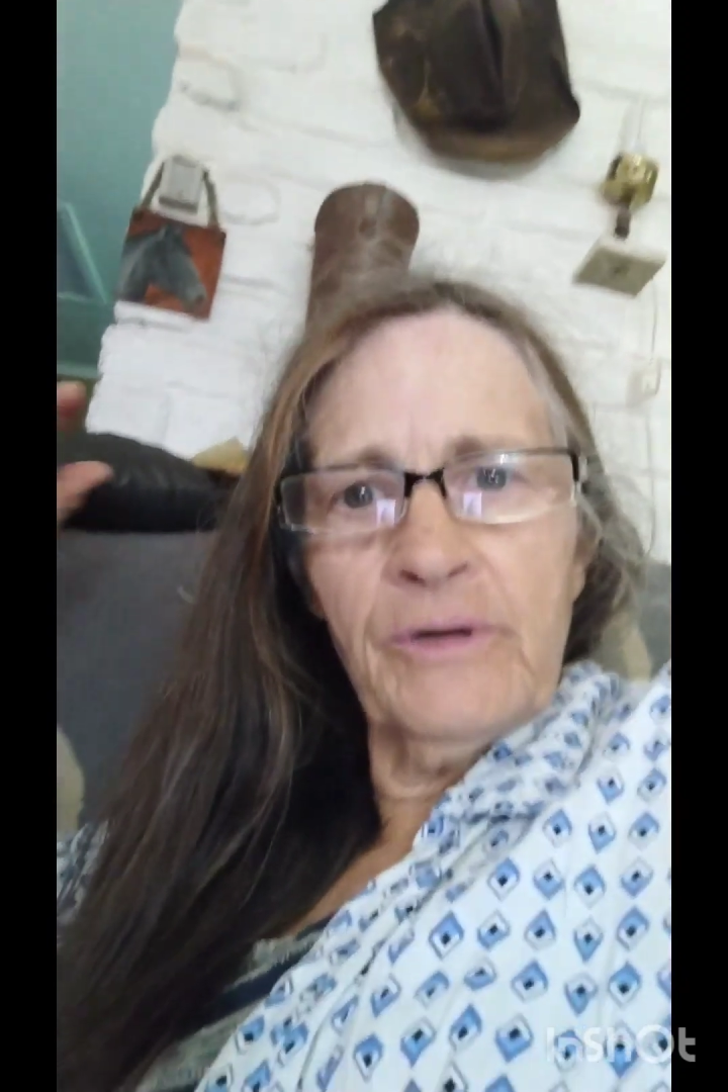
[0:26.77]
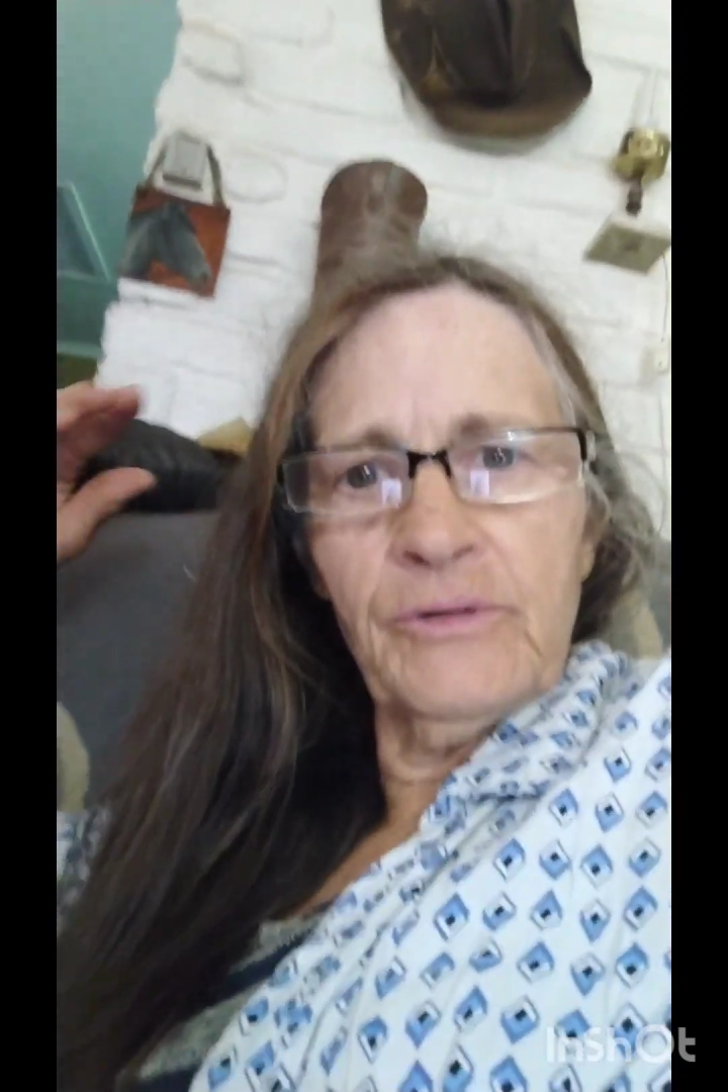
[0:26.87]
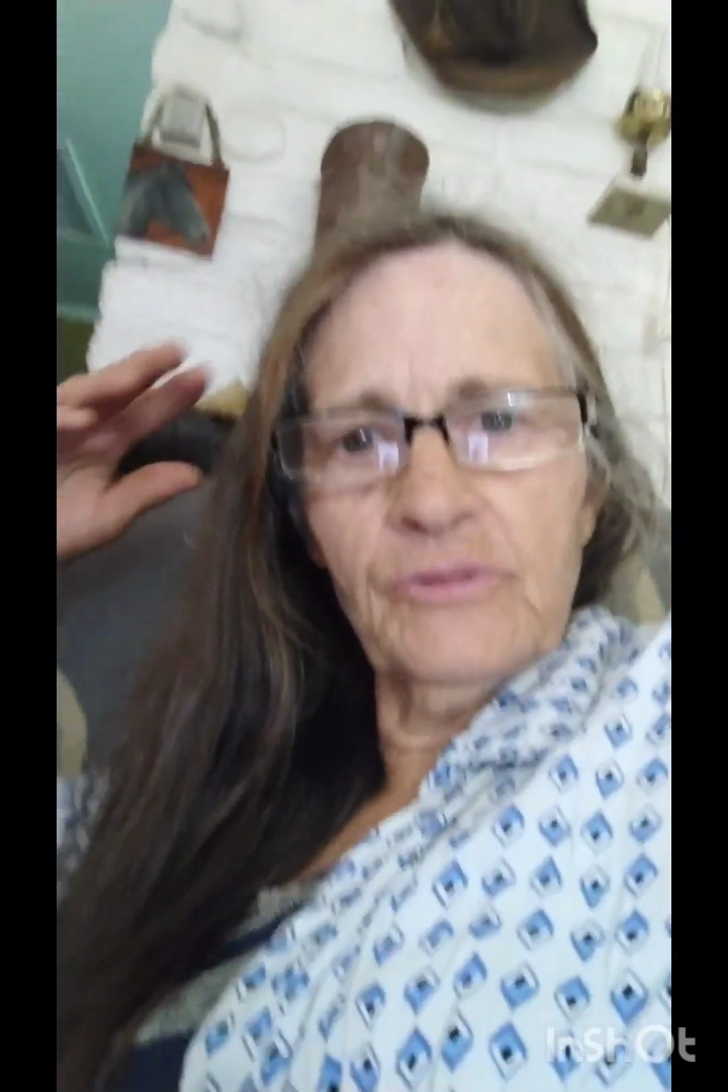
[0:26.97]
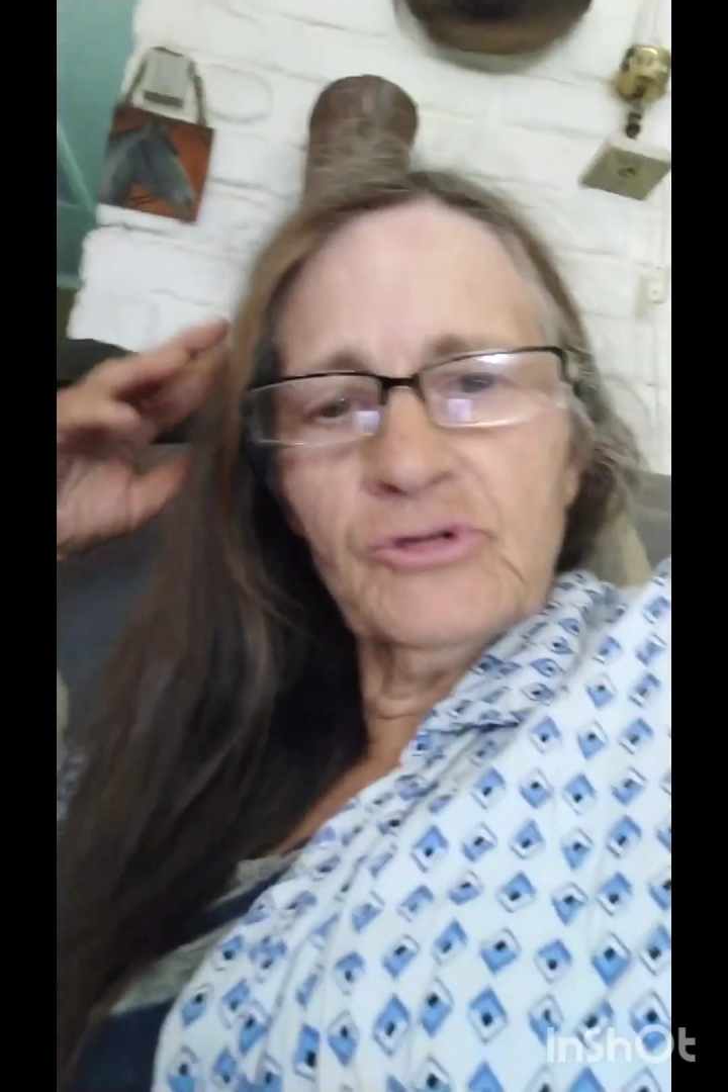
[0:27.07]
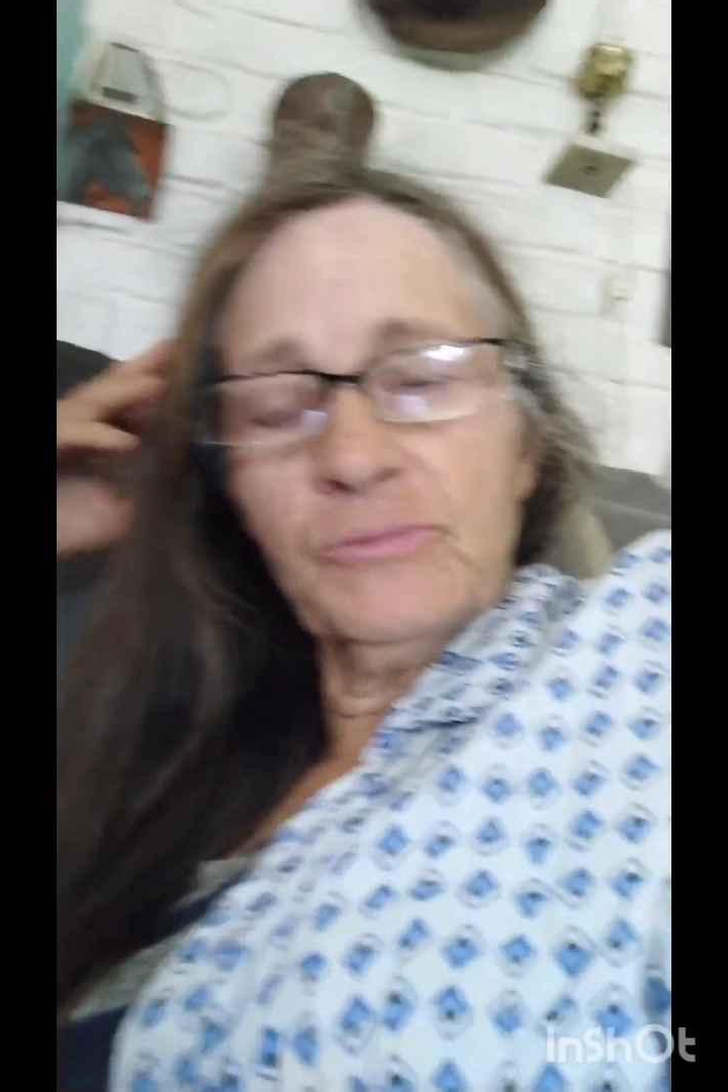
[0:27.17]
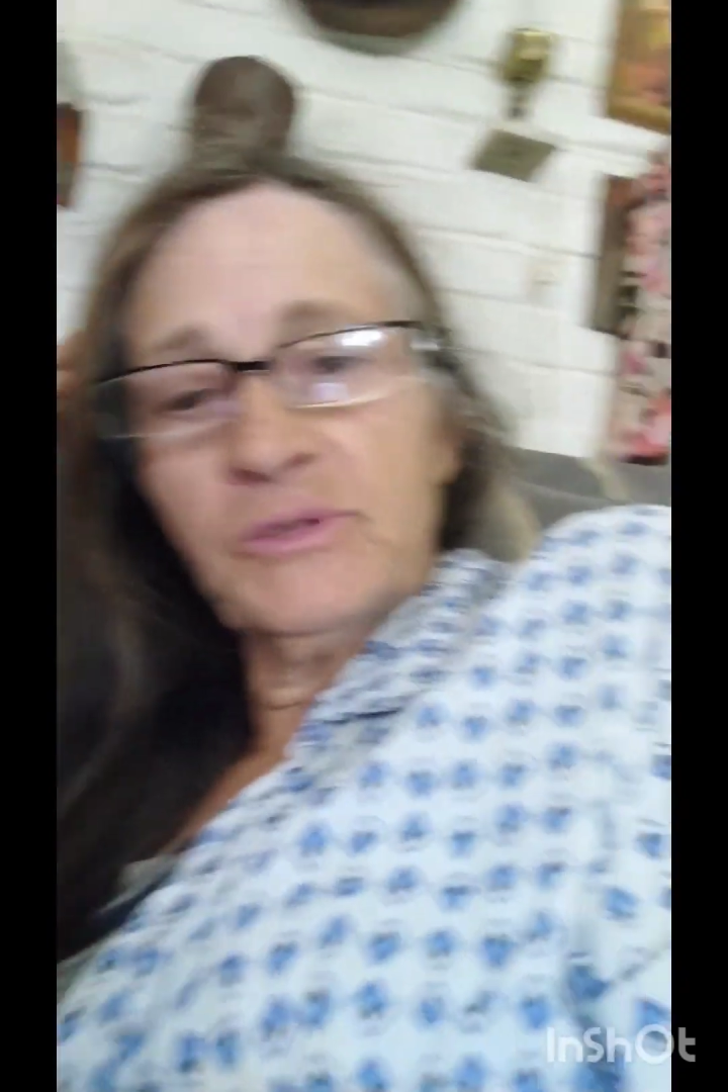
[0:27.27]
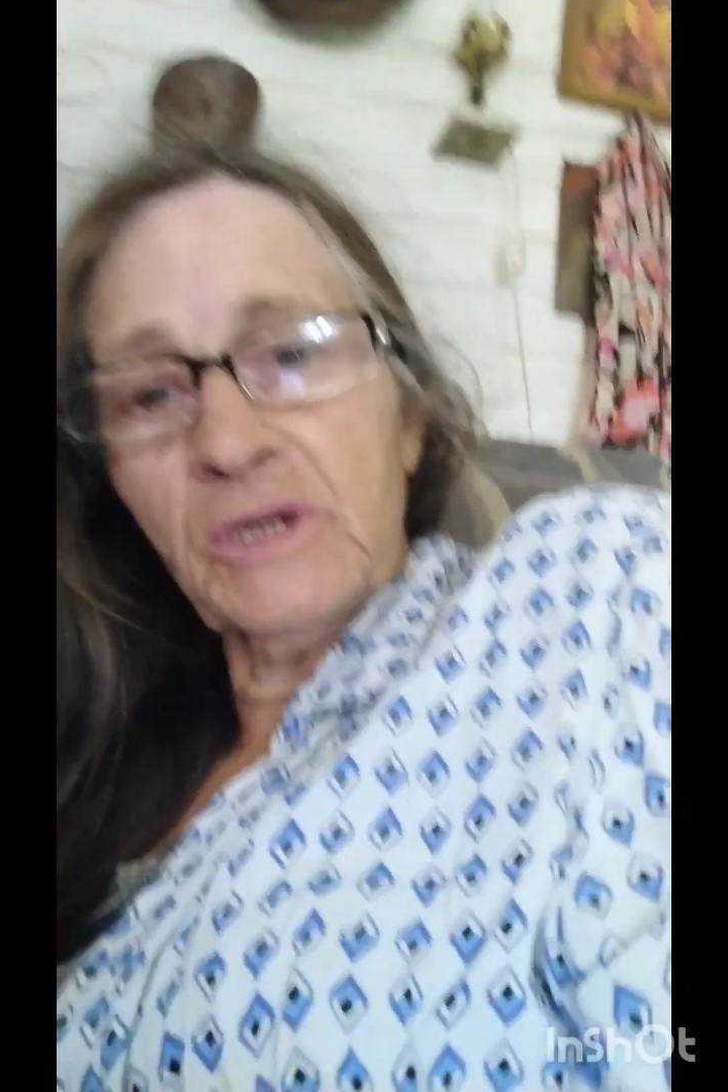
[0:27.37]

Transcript: YouTube